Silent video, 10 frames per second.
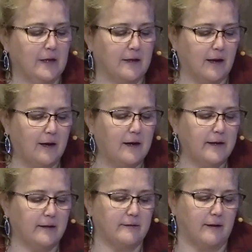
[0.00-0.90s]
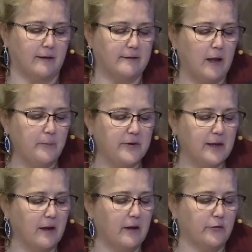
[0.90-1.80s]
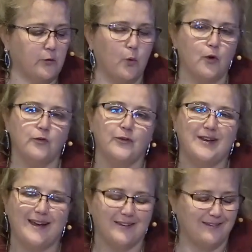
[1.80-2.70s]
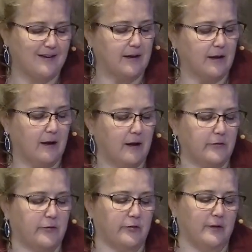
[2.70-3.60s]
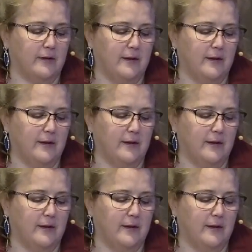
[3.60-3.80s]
God is not tempting us or testing us.